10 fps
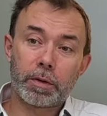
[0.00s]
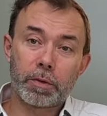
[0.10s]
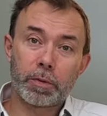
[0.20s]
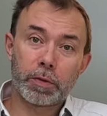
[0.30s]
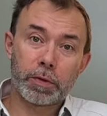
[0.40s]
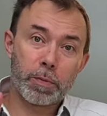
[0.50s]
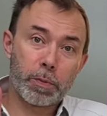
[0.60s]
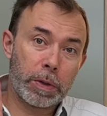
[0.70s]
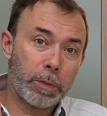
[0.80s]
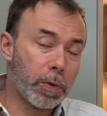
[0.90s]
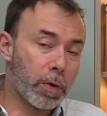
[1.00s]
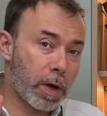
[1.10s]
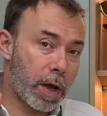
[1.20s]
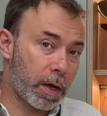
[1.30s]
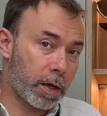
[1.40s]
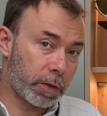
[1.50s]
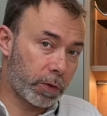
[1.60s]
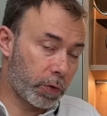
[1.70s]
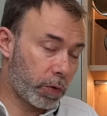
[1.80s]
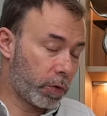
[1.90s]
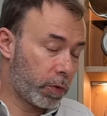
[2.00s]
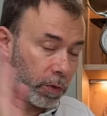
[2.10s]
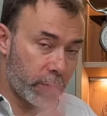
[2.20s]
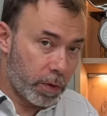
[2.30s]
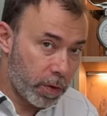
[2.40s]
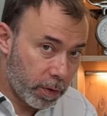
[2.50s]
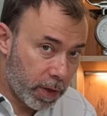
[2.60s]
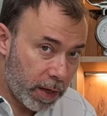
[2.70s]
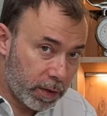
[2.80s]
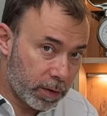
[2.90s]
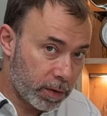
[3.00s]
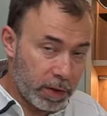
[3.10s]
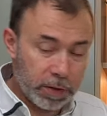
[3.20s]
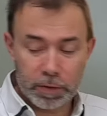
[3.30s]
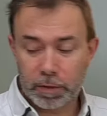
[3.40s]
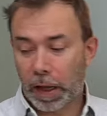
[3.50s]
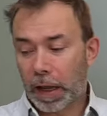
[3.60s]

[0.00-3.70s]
So some people are against this